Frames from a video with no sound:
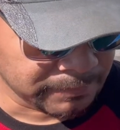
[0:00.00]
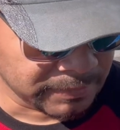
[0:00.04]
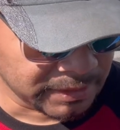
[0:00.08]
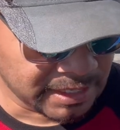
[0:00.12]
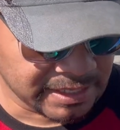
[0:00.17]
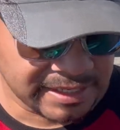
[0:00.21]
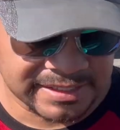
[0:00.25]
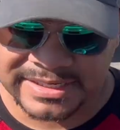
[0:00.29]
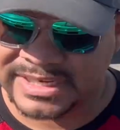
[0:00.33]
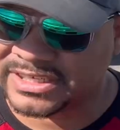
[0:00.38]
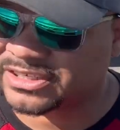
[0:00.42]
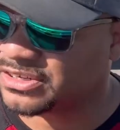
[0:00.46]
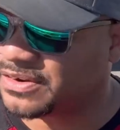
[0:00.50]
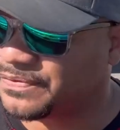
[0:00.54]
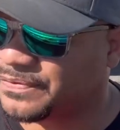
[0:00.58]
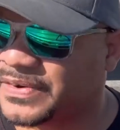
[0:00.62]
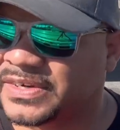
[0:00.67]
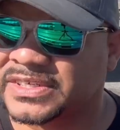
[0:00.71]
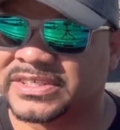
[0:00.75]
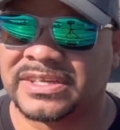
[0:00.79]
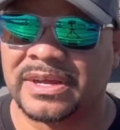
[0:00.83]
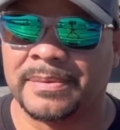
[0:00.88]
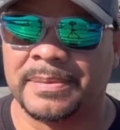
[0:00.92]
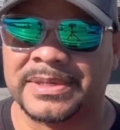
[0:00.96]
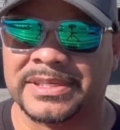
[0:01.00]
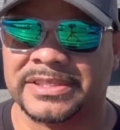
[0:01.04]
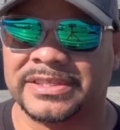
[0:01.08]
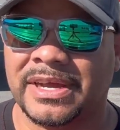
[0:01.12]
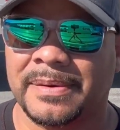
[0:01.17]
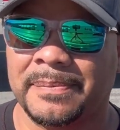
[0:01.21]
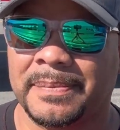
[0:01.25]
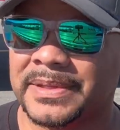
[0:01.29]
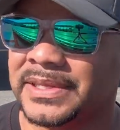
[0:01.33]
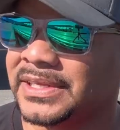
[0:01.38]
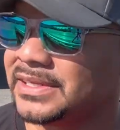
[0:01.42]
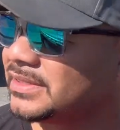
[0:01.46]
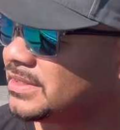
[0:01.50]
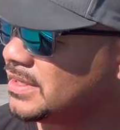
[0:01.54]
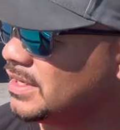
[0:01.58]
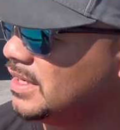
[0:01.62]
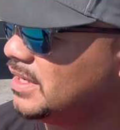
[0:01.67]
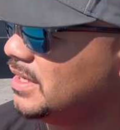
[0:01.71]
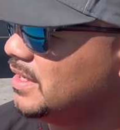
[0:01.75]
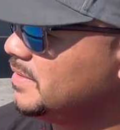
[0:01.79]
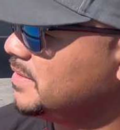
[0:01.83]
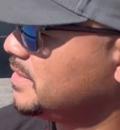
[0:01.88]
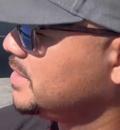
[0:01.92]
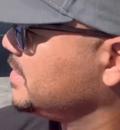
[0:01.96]
It's actually the first time I stop at this
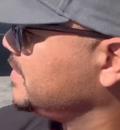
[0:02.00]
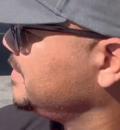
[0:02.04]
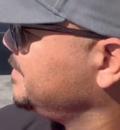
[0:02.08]
Love's,